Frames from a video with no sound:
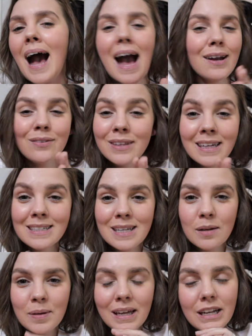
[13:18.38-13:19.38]
I don't think it's
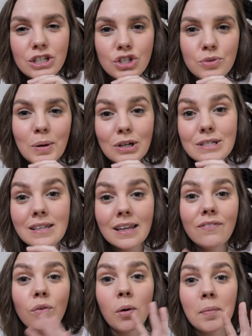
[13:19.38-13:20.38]
gonna be an issue
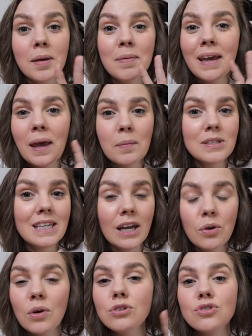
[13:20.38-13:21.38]
personally for me being able to
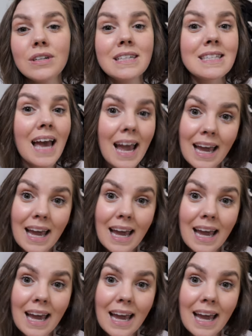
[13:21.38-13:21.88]
get groceries